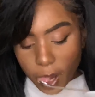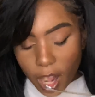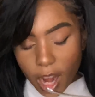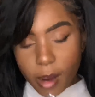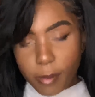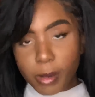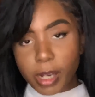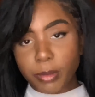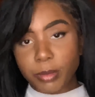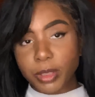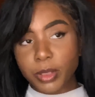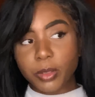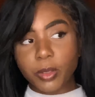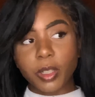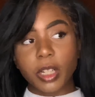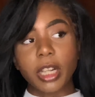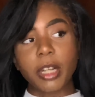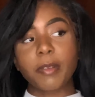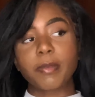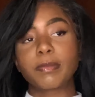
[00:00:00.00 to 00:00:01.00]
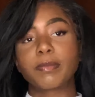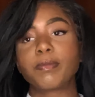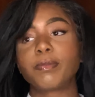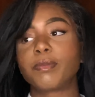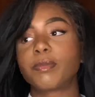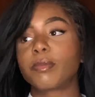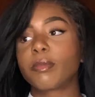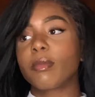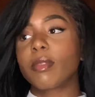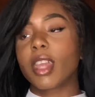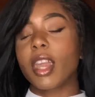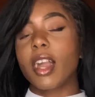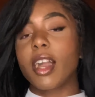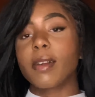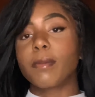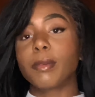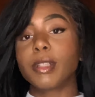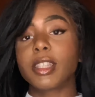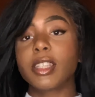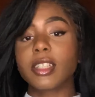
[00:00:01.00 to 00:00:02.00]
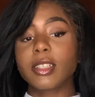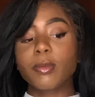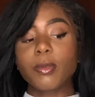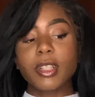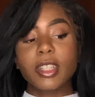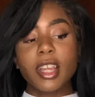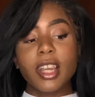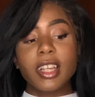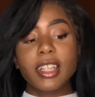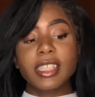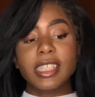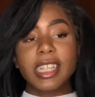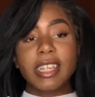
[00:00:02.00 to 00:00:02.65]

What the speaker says: I'm not recording. But this would taste